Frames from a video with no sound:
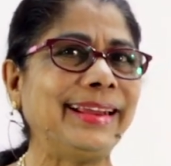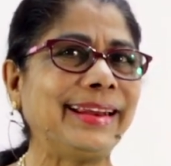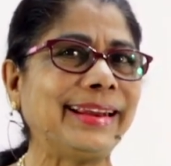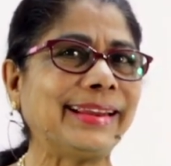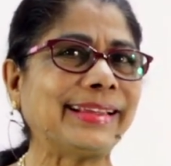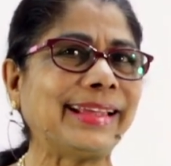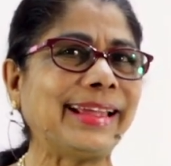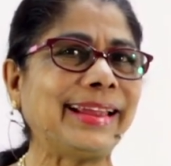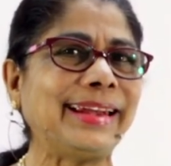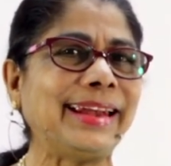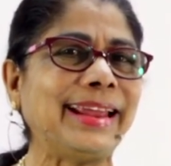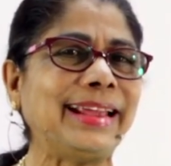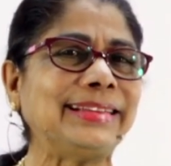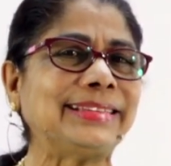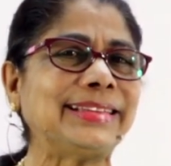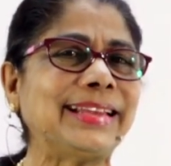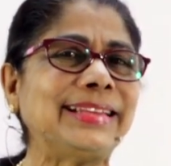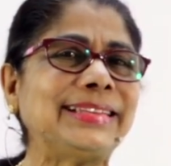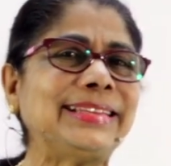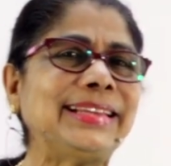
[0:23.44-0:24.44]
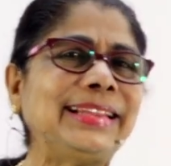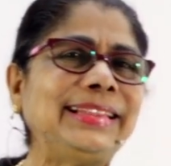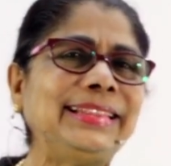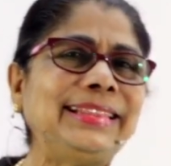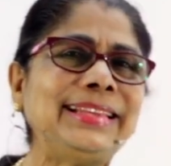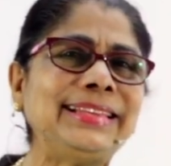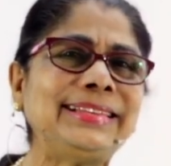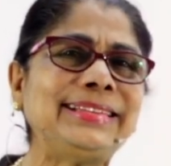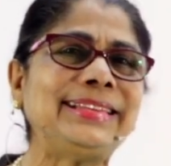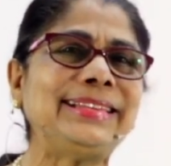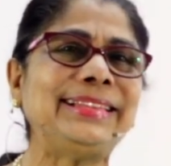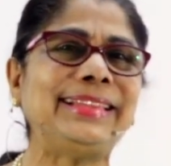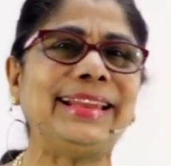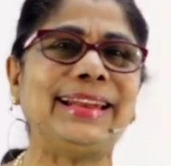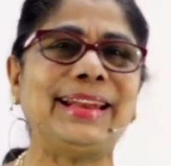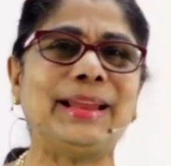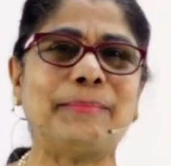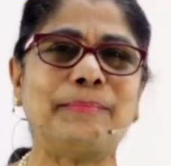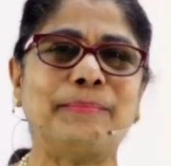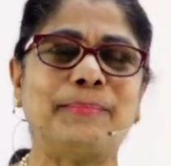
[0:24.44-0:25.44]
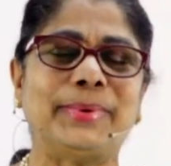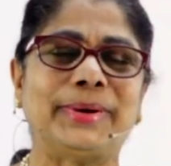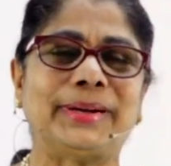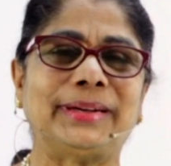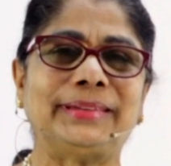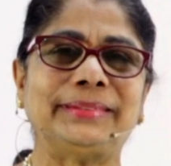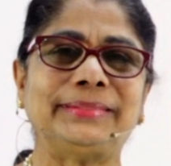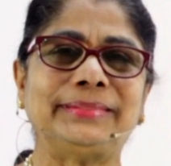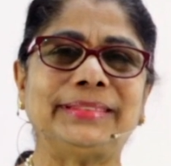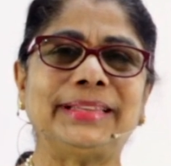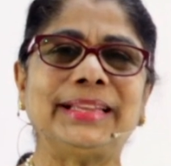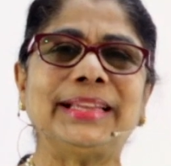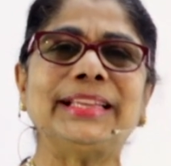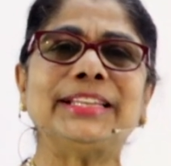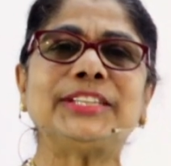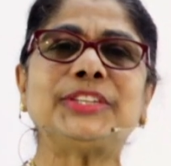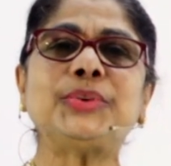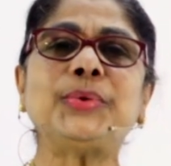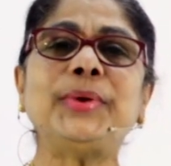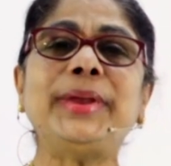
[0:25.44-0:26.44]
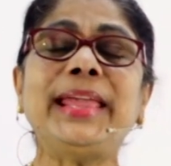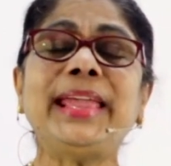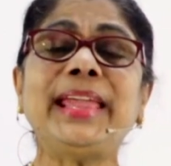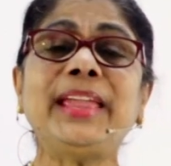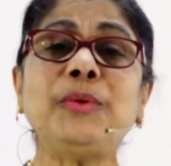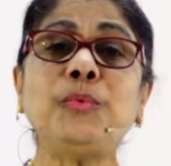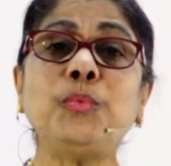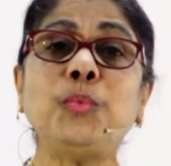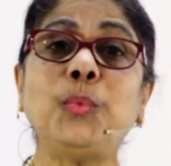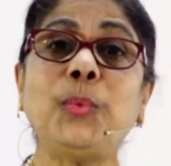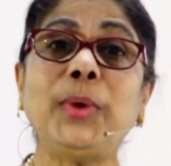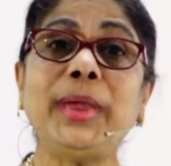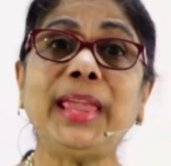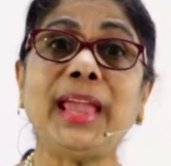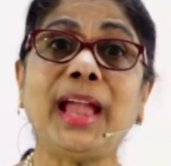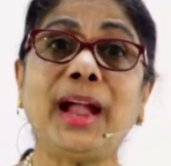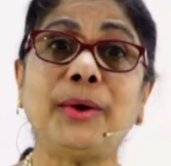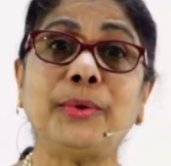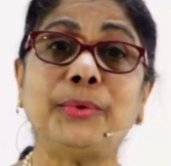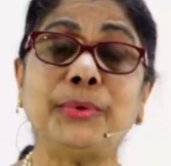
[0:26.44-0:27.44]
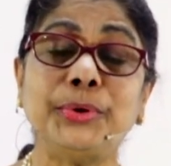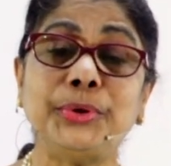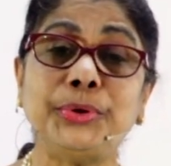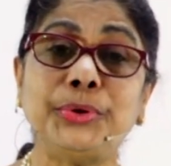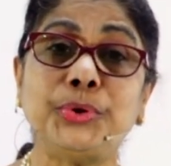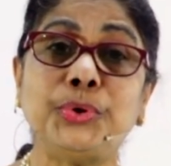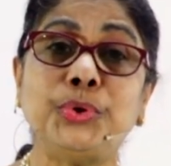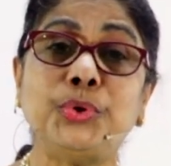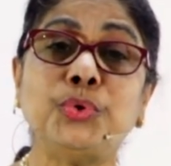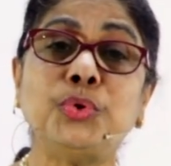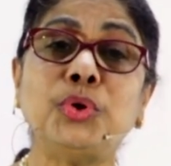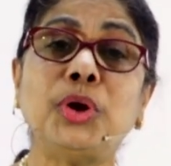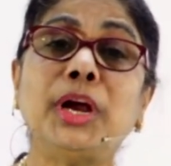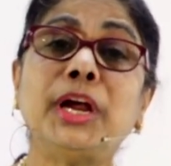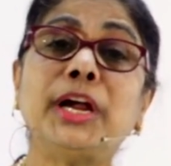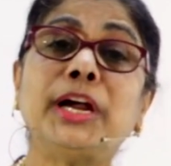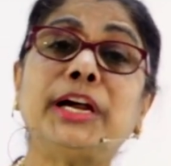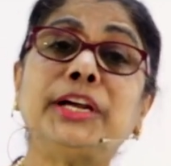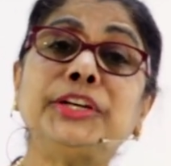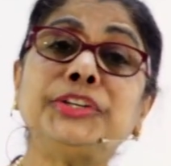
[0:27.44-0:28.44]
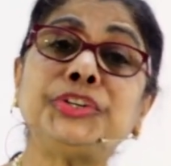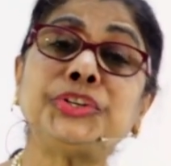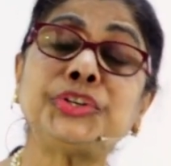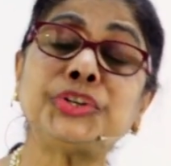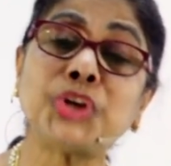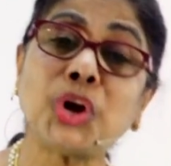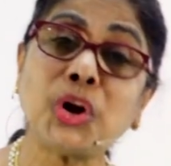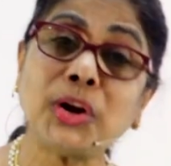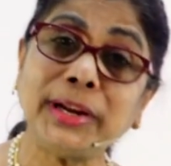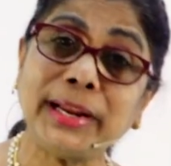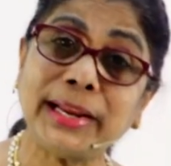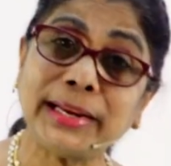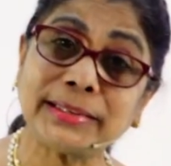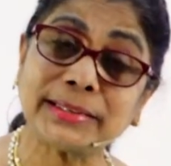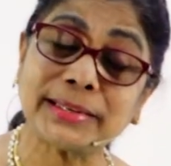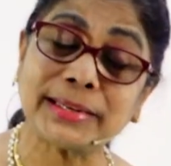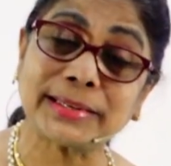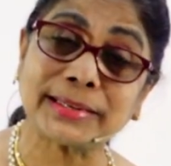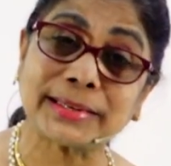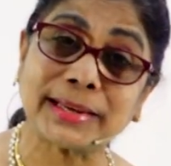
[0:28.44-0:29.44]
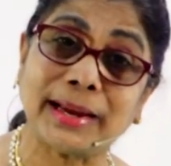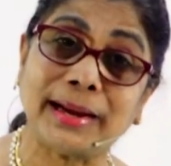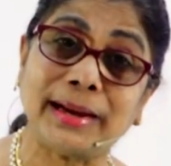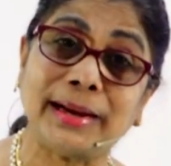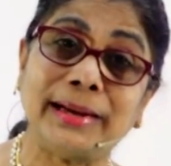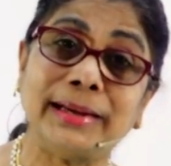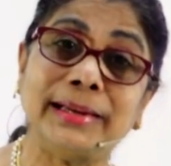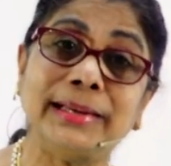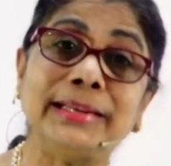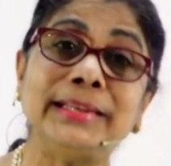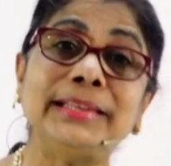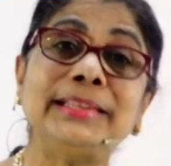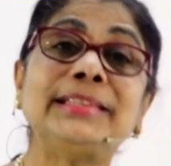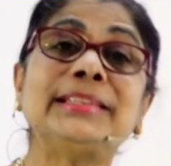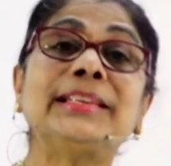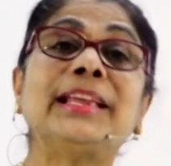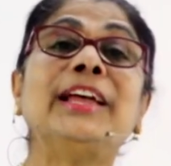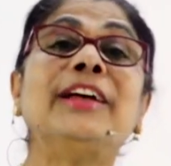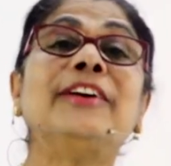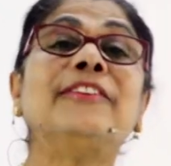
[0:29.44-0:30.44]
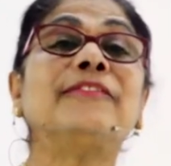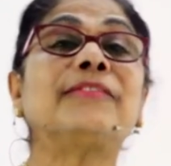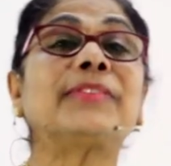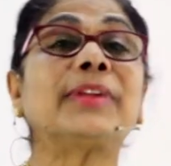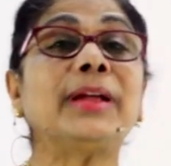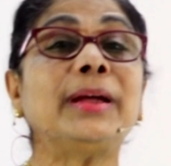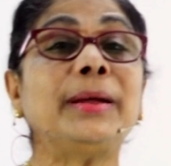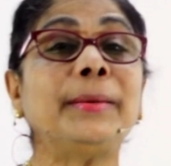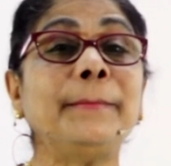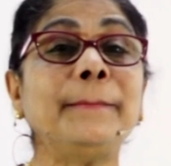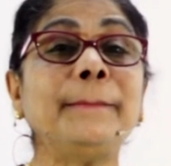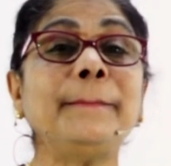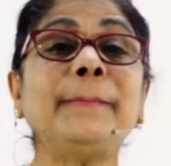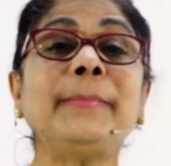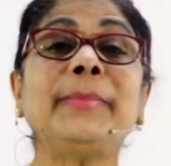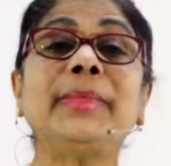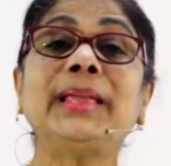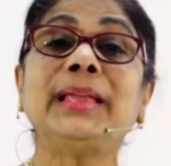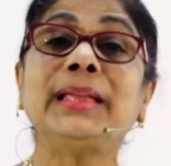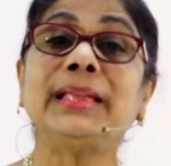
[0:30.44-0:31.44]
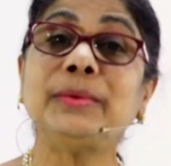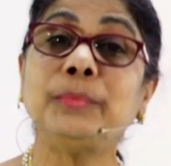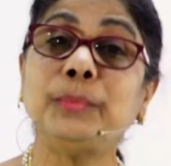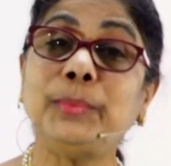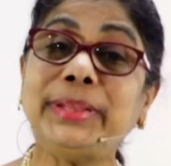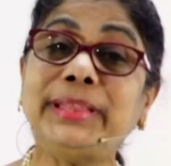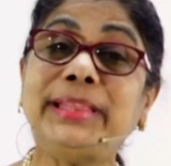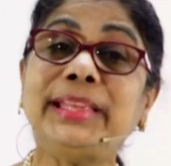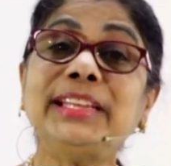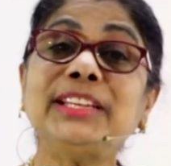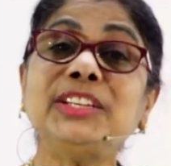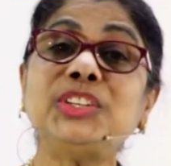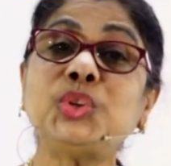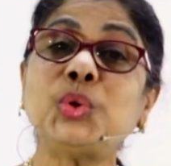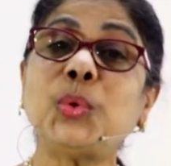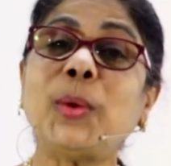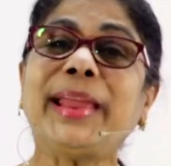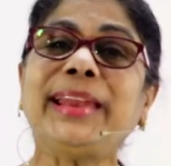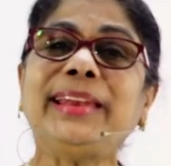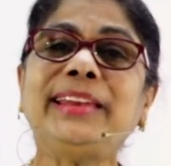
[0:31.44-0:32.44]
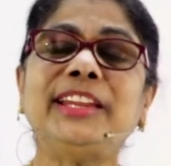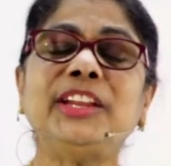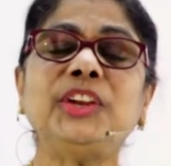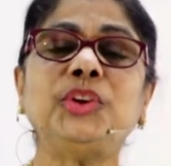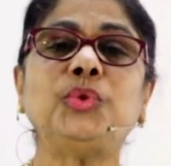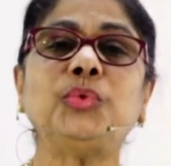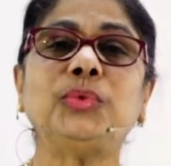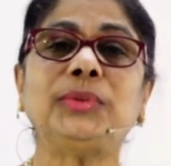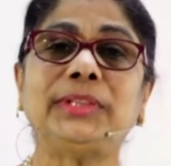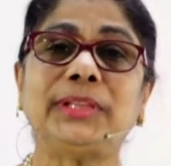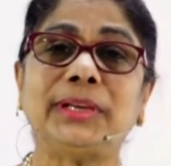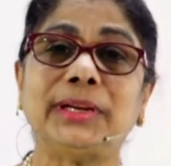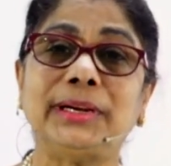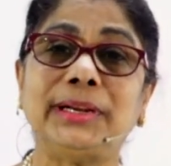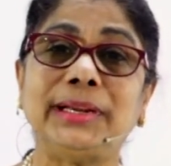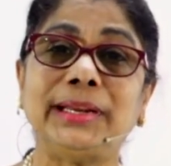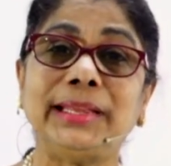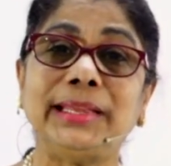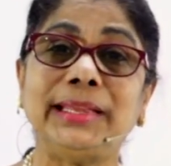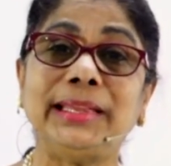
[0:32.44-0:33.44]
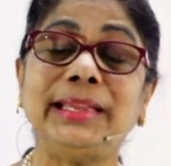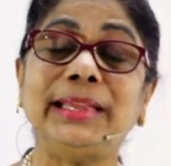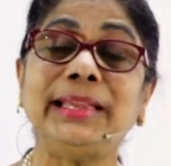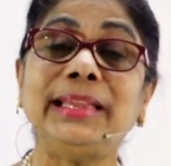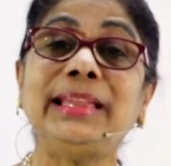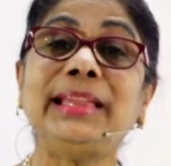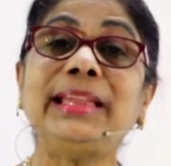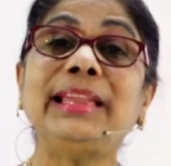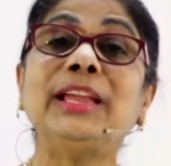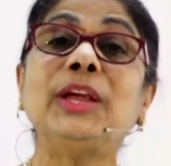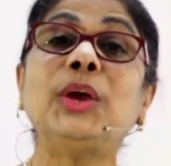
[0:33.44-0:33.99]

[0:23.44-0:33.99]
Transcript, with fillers: recognize and say this is the number. Today we are going to do a short exercise from within twenty to thirty,